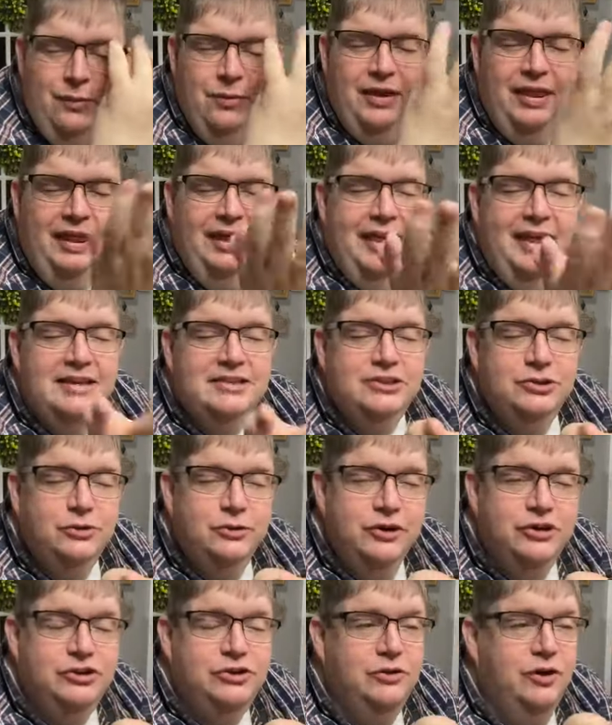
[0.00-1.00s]
We really
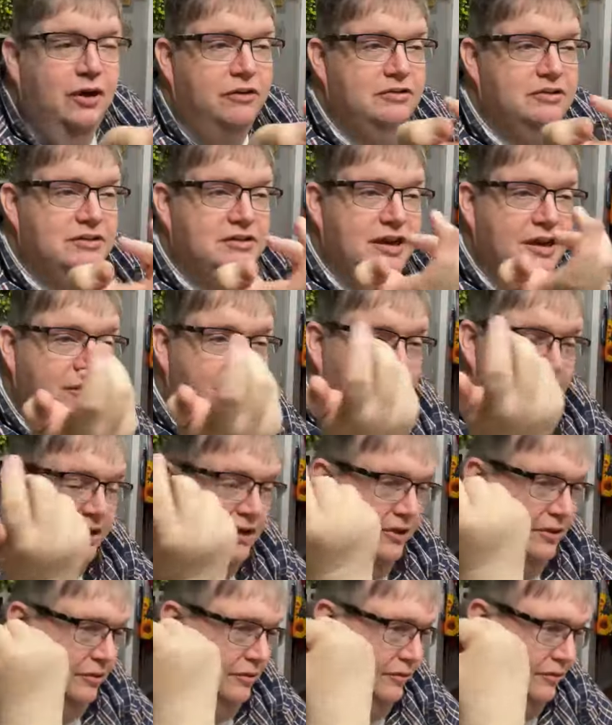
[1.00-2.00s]
like to treat you all just
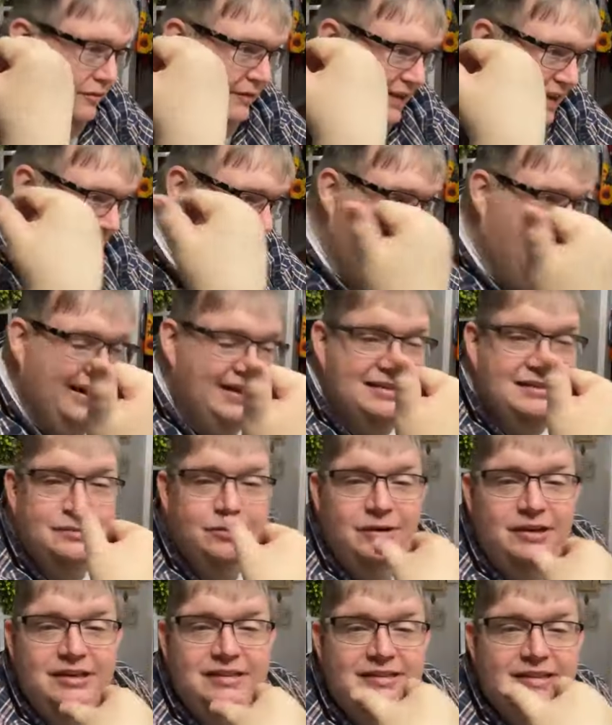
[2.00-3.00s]
like we do
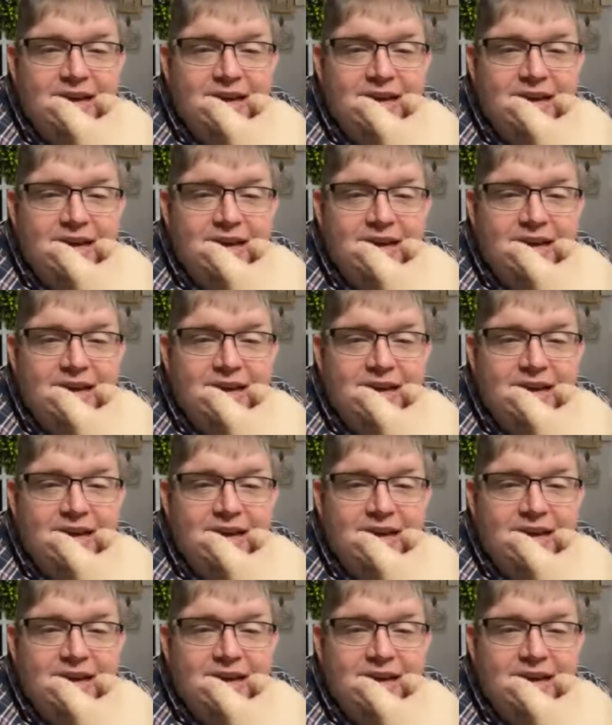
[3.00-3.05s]
guests.